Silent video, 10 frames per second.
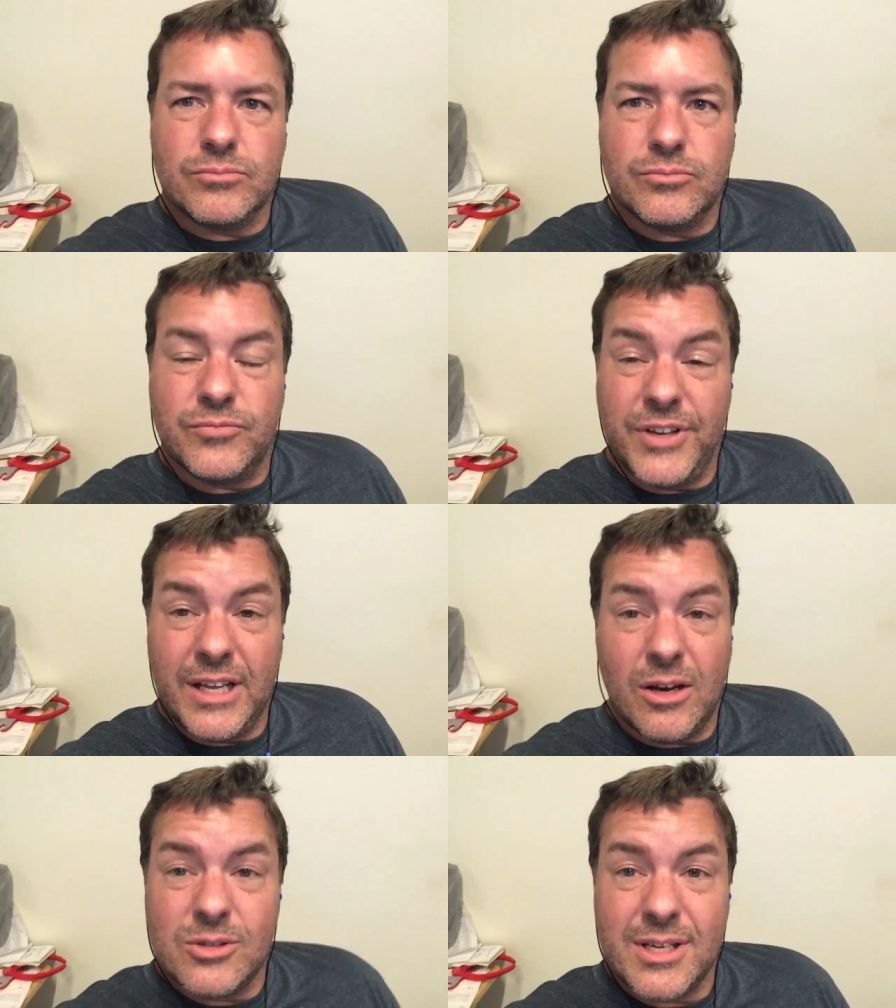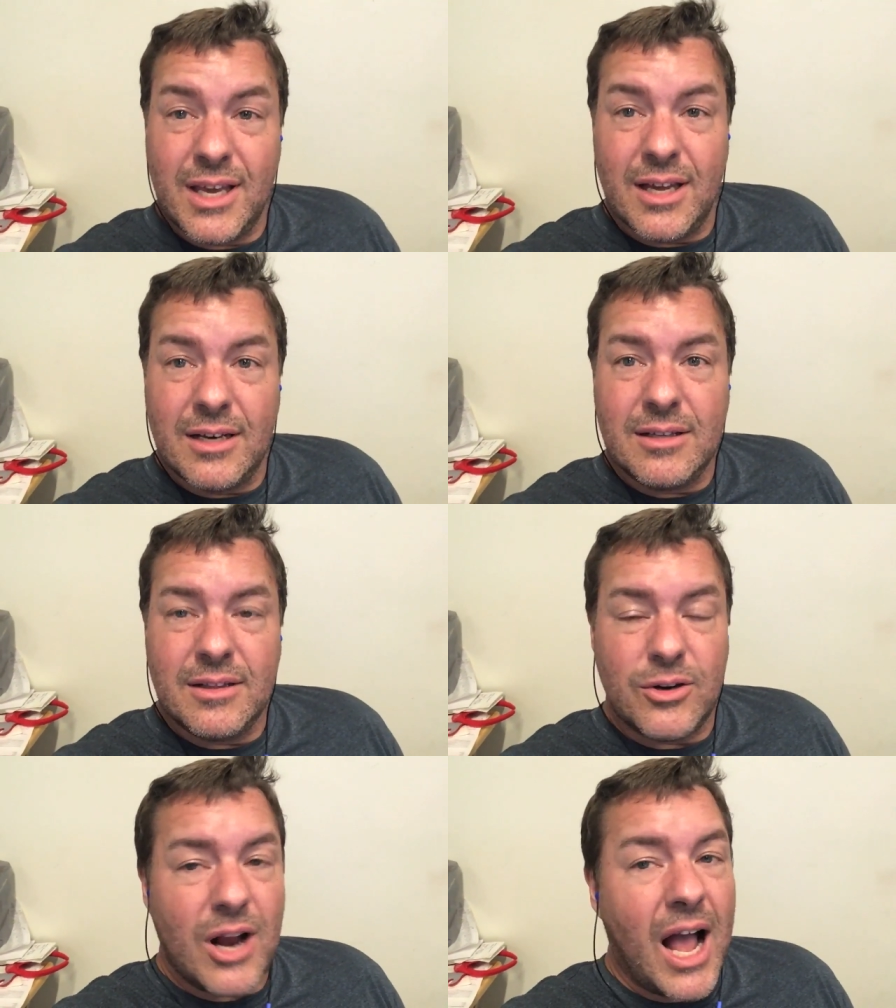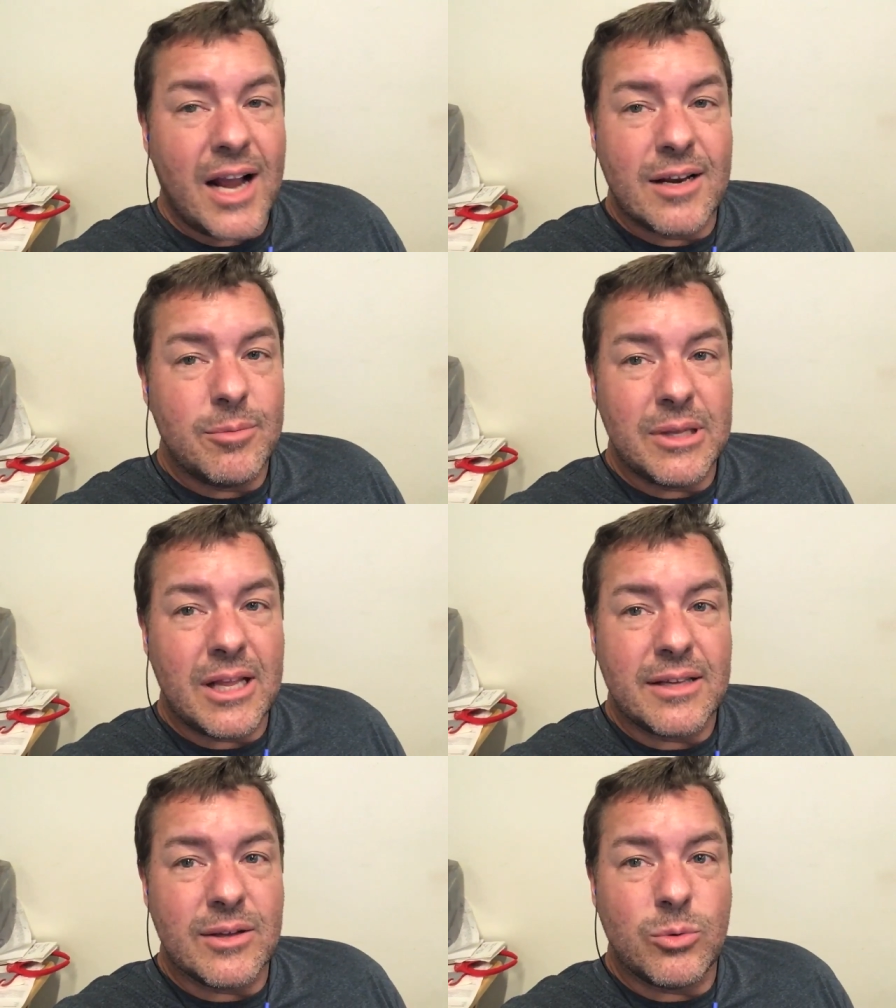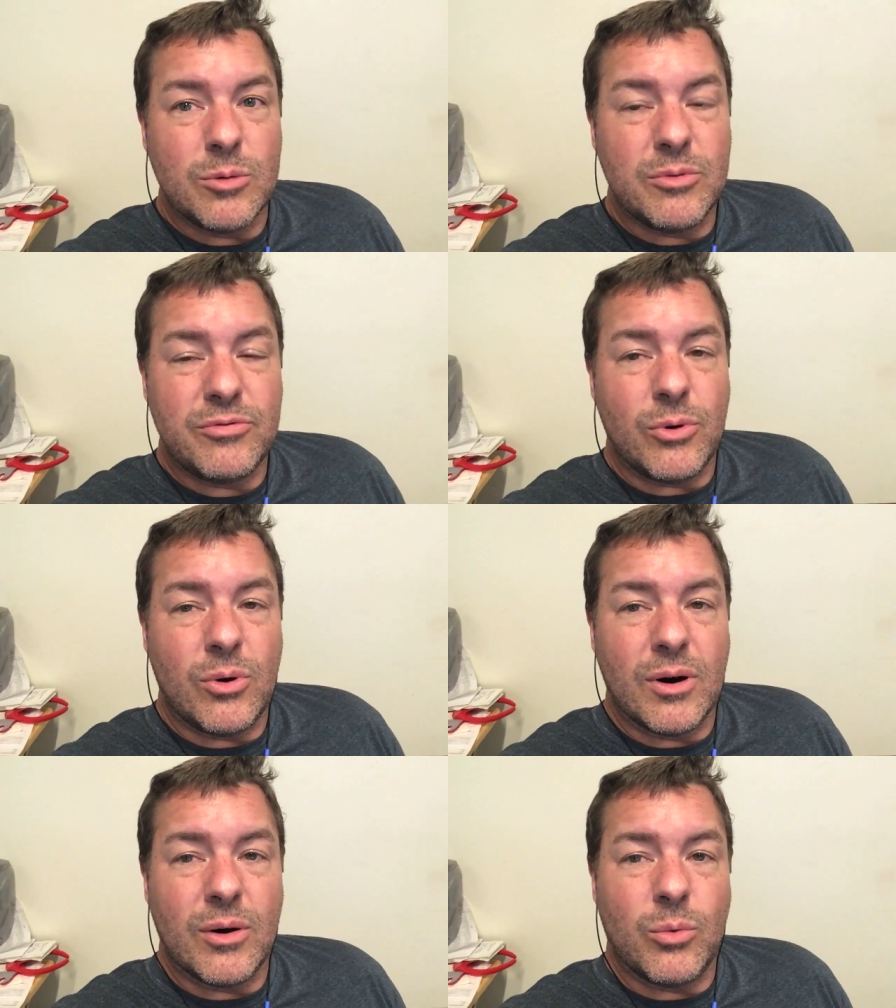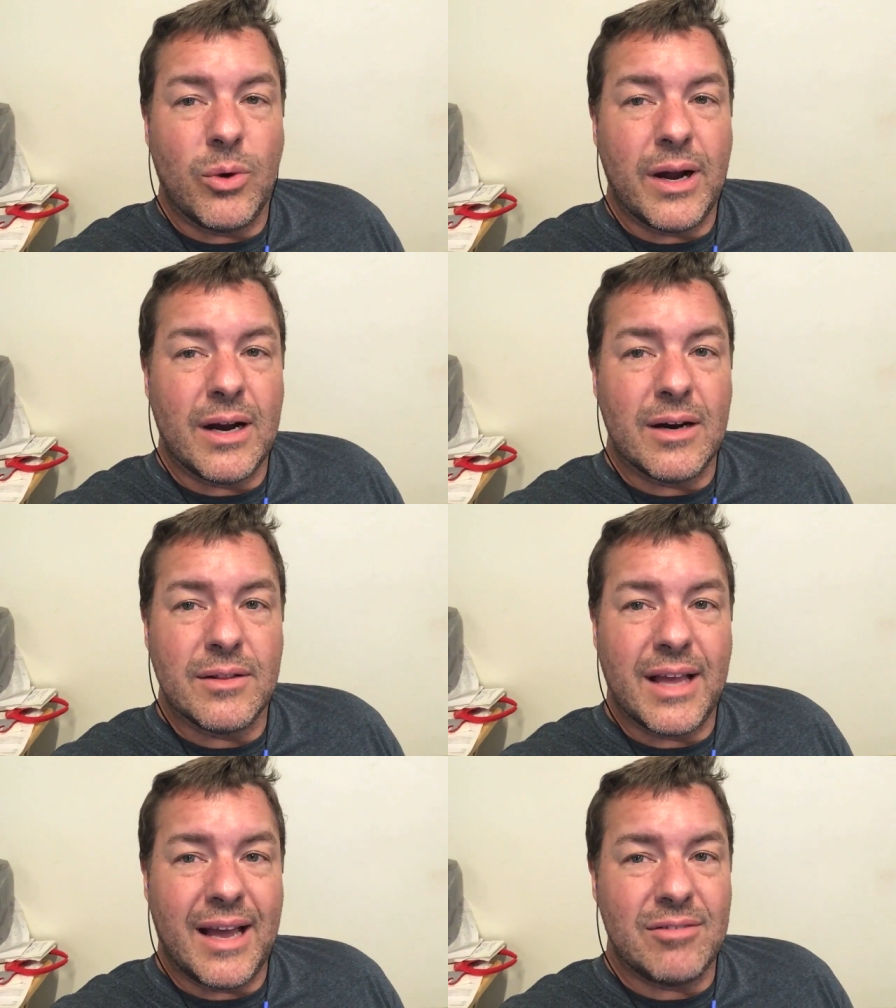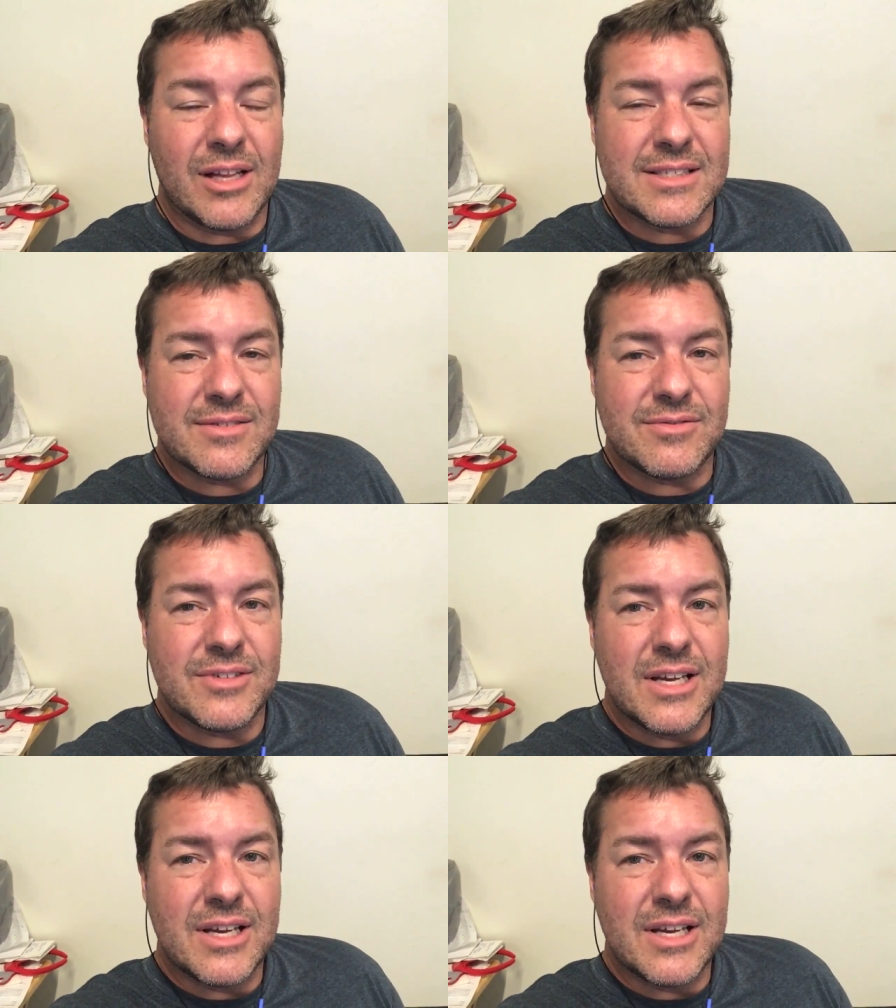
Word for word: videos again. They're not going to be like they were before, where they have lots of